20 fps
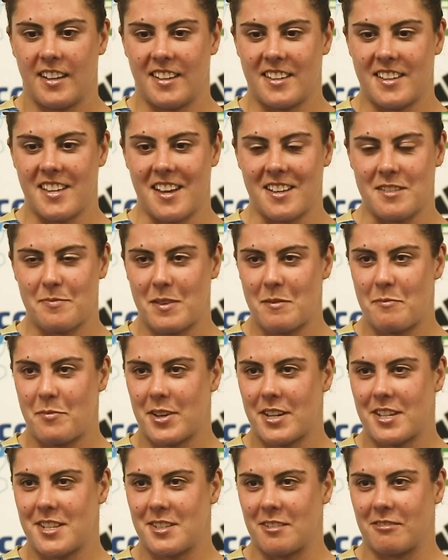yeah, it's been
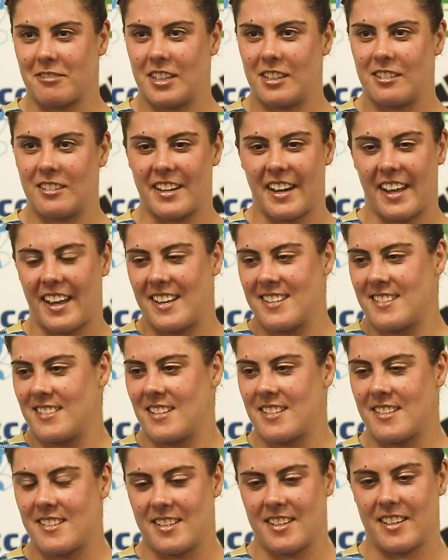pretty surreal, and as
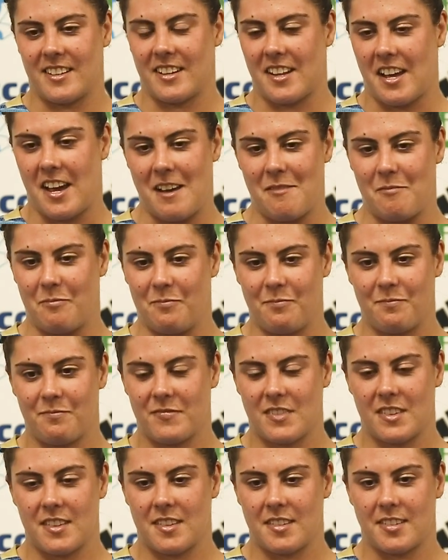Les said, um,
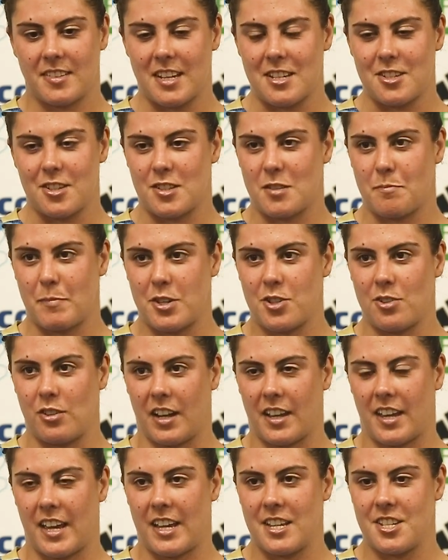such a
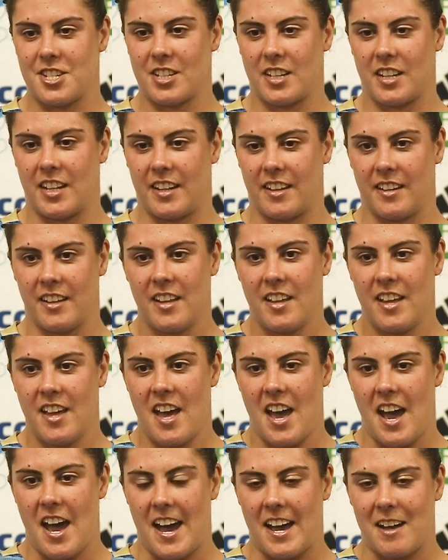special occasion and
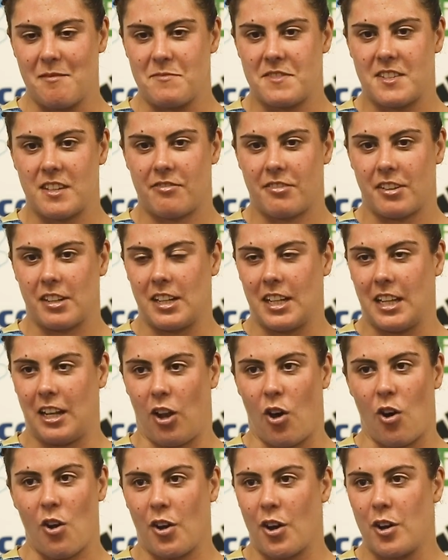um, definitely
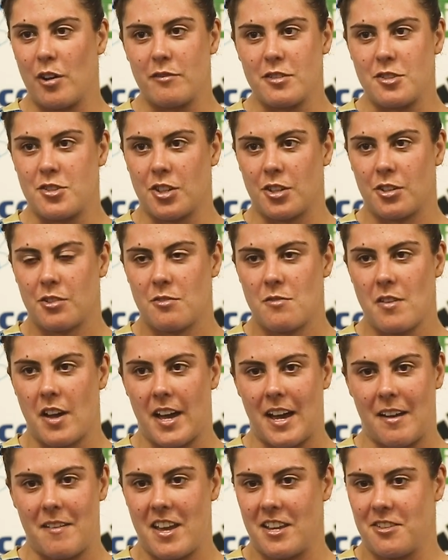long overdue.
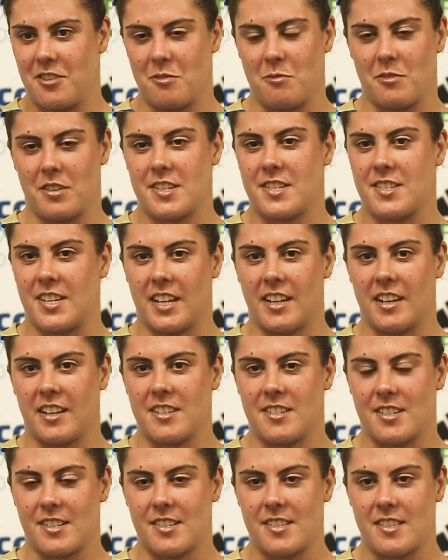Uh, and you would have seen
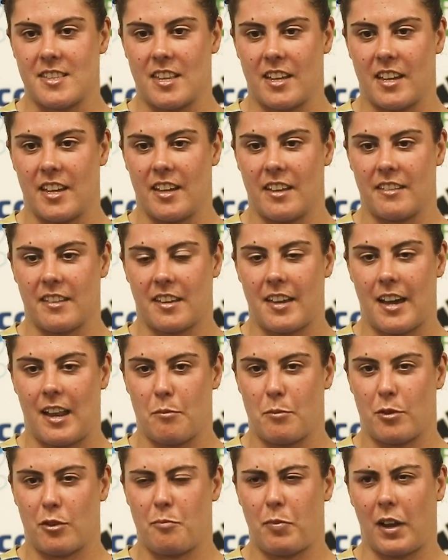it just the, the
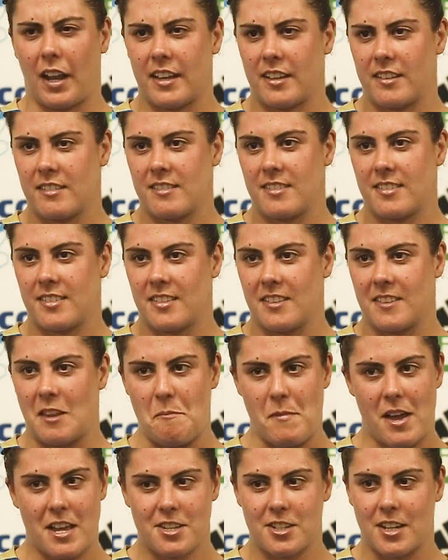caliber of players, the
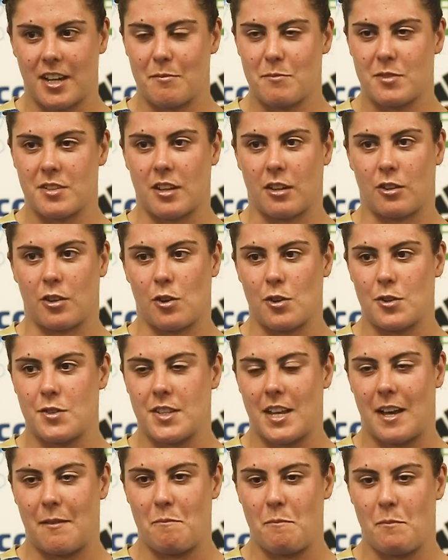matchups mm-hmm.
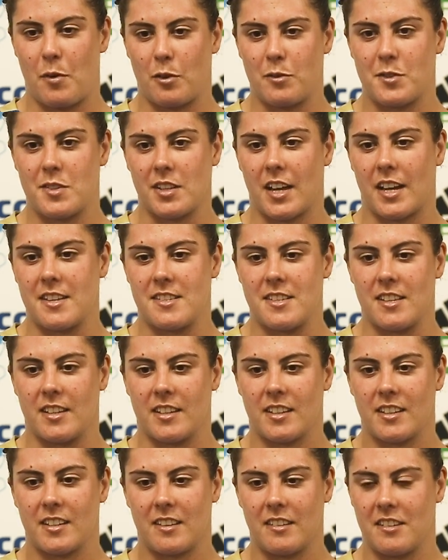across um, both sides of
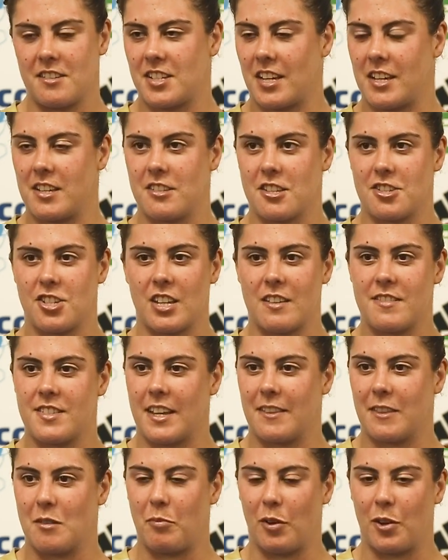the, Chiefs
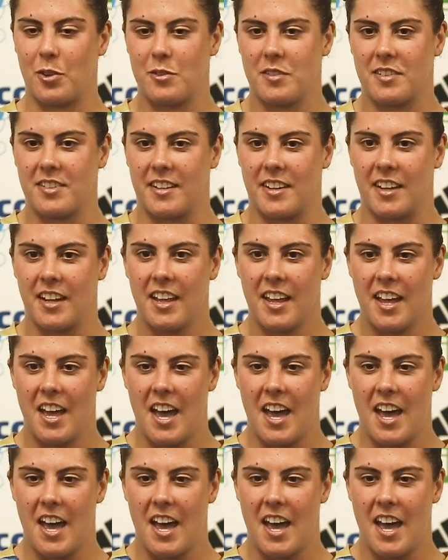and the Blues, and